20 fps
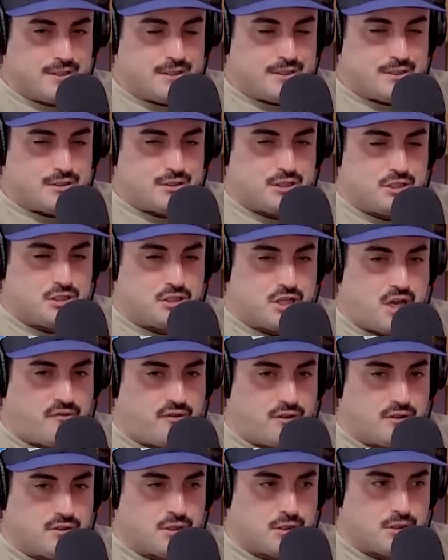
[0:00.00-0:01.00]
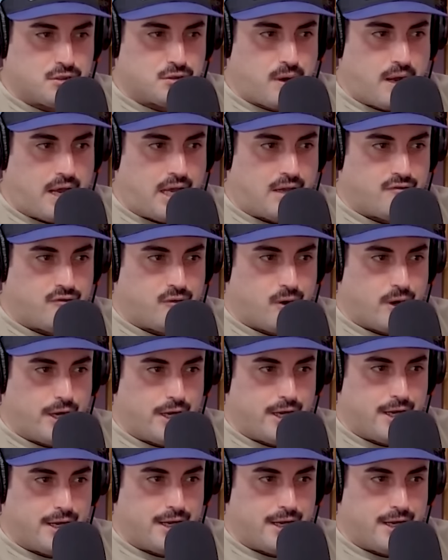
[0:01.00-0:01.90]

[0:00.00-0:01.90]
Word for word: she shovels her driveway.